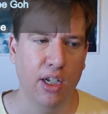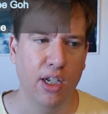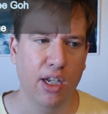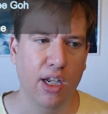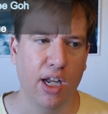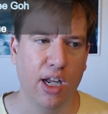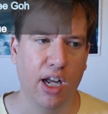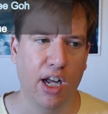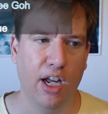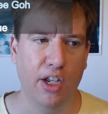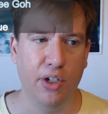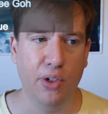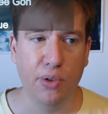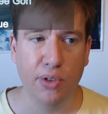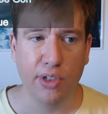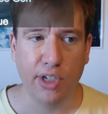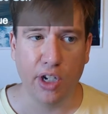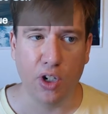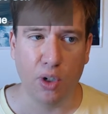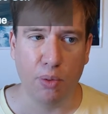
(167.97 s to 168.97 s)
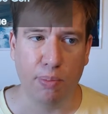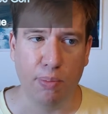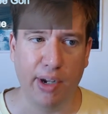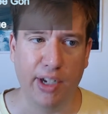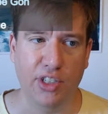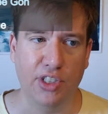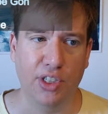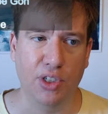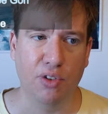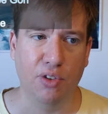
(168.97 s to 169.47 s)
Uh, Ugo by
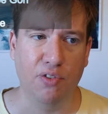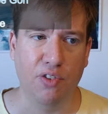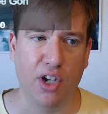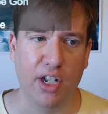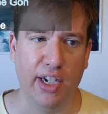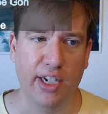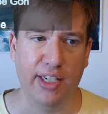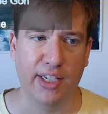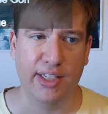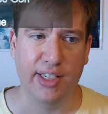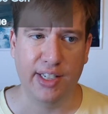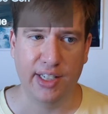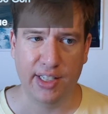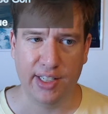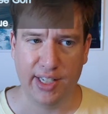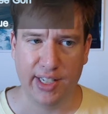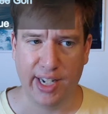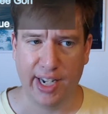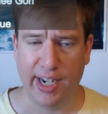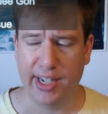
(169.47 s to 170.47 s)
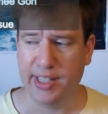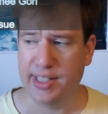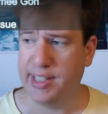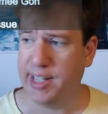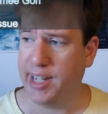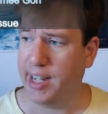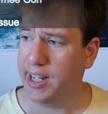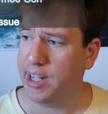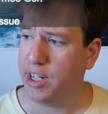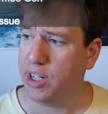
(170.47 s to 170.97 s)
Giovanni De
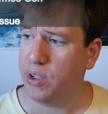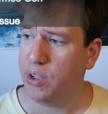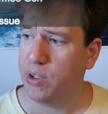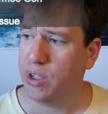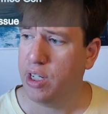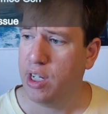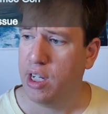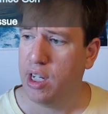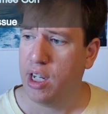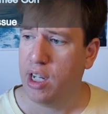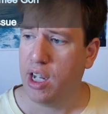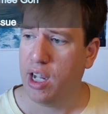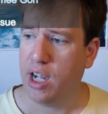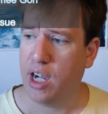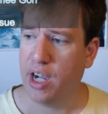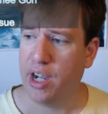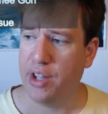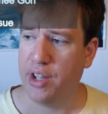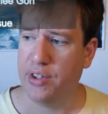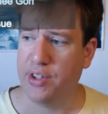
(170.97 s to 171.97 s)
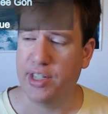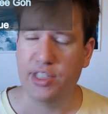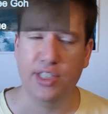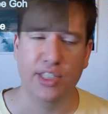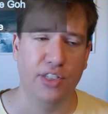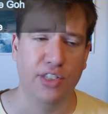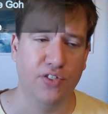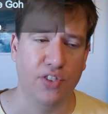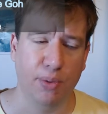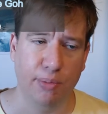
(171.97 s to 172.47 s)
Deo. Uh, this
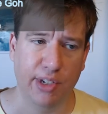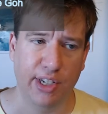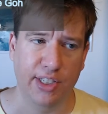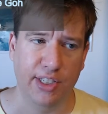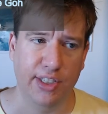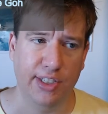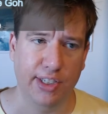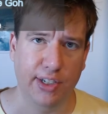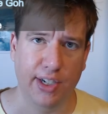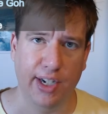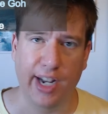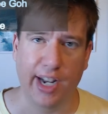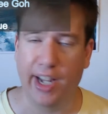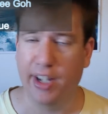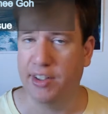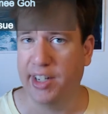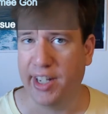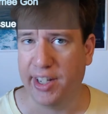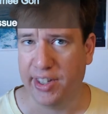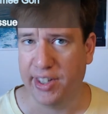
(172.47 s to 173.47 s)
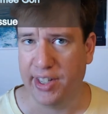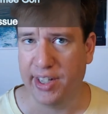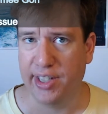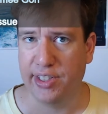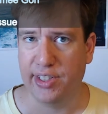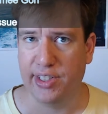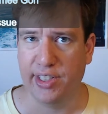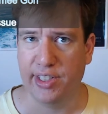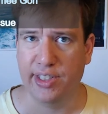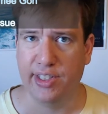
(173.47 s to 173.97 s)
is from this year, and I like this.
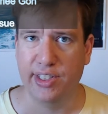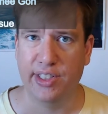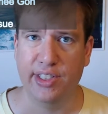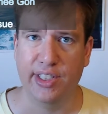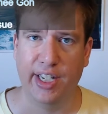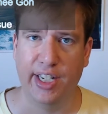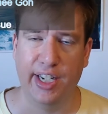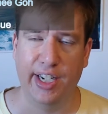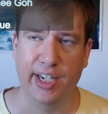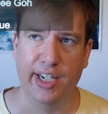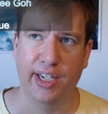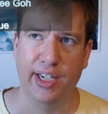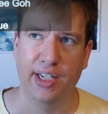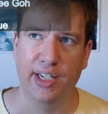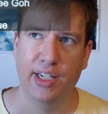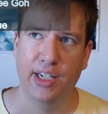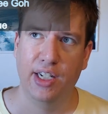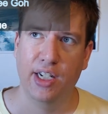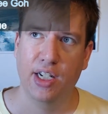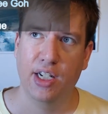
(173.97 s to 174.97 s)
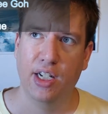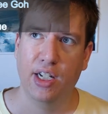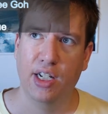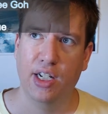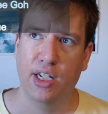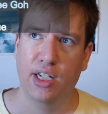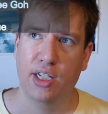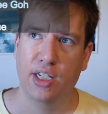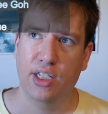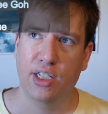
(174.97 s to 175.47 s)
This is a
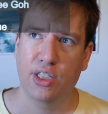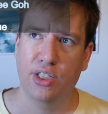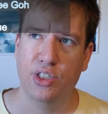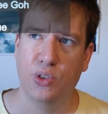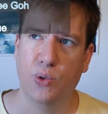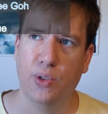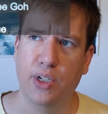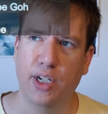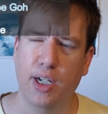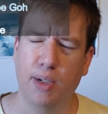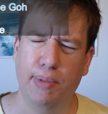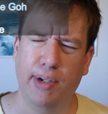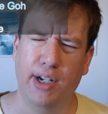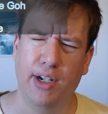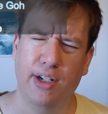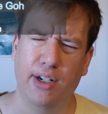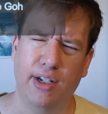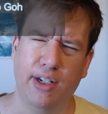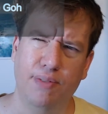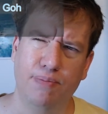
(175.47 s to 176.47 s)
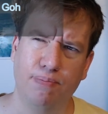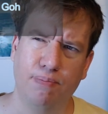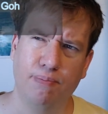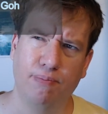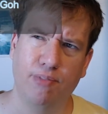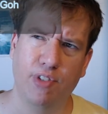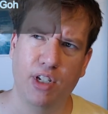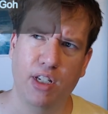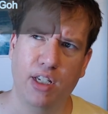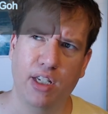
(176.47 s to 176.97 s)
story about
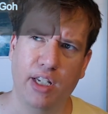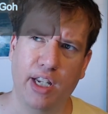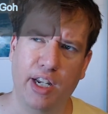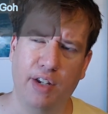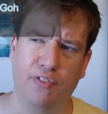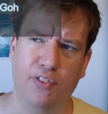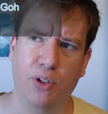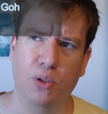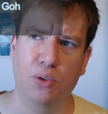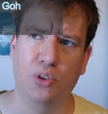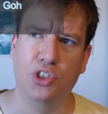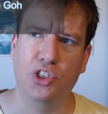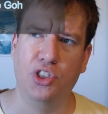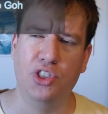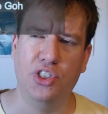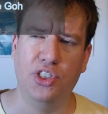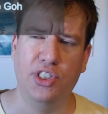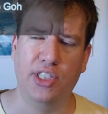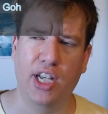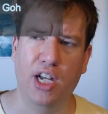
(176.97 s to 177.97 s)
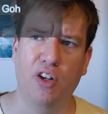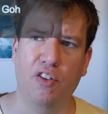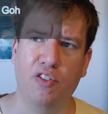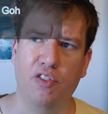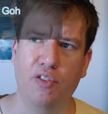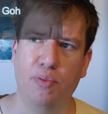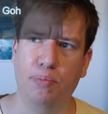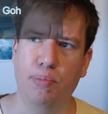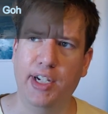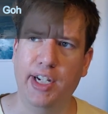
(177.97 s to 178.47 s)
a future
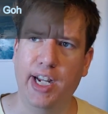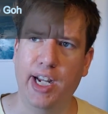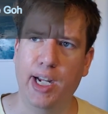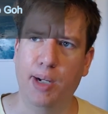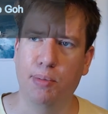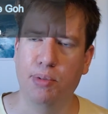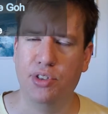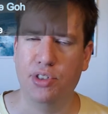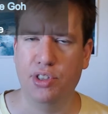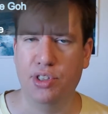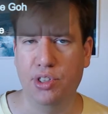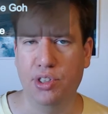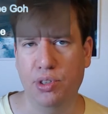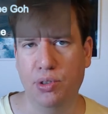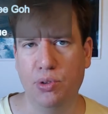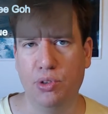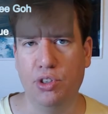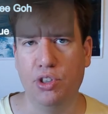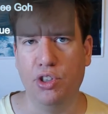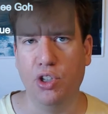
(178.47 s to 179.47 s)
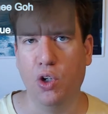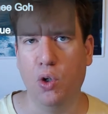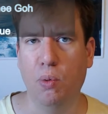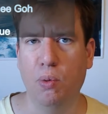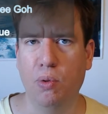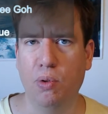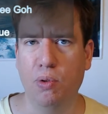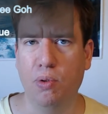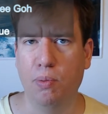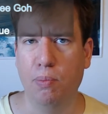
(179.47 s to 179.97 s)
self being able to go
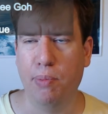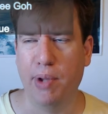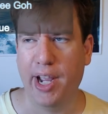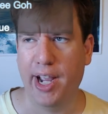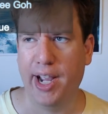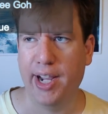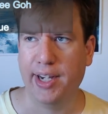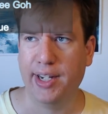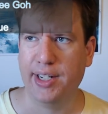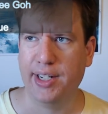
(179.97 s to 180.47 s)
back